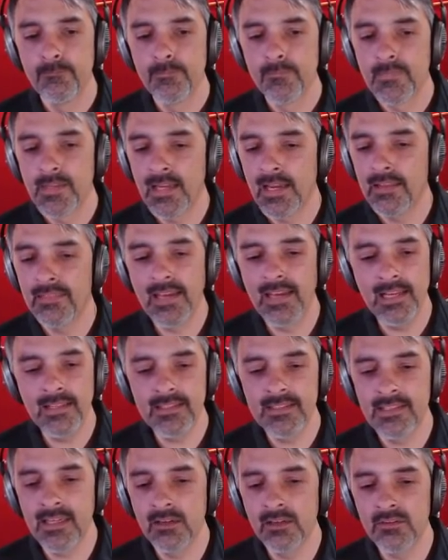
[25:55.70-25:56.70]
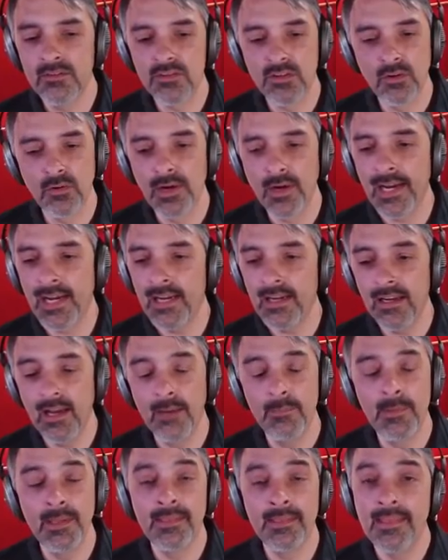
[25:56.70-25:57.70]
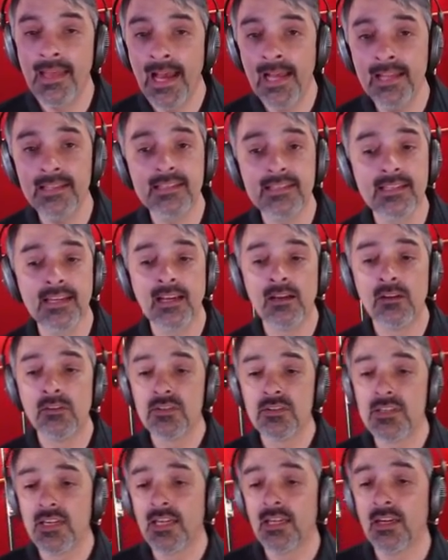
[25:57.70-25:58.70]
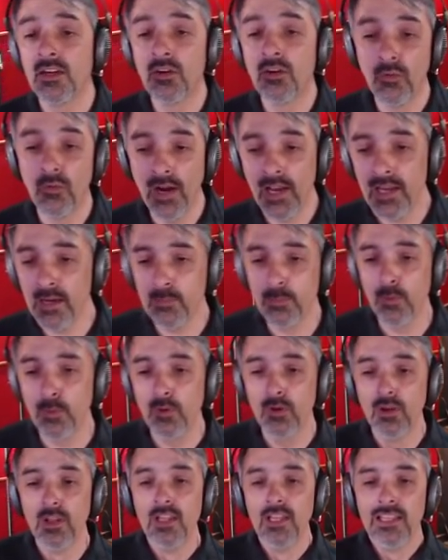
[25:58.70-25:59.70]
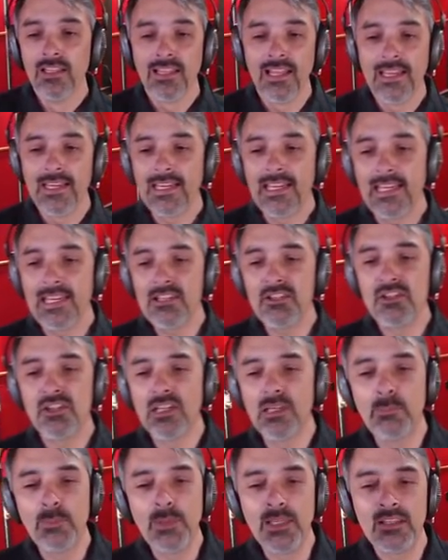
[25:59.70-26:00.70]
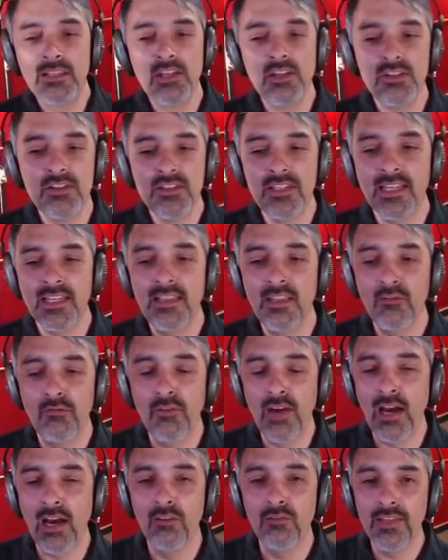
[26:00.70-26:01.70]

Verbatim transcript: Yeah, that sounds great. I mean, that sounds incredible. Like, he should have been using the Valve